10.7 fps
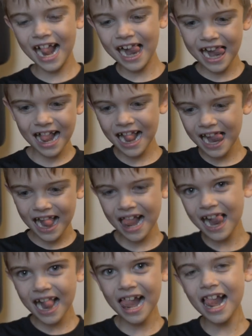Ready?
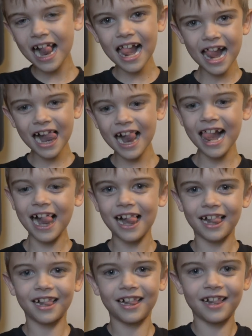
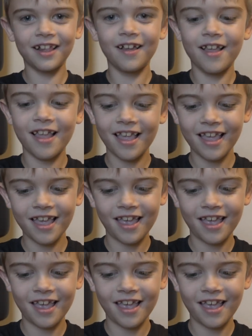Show us that pet.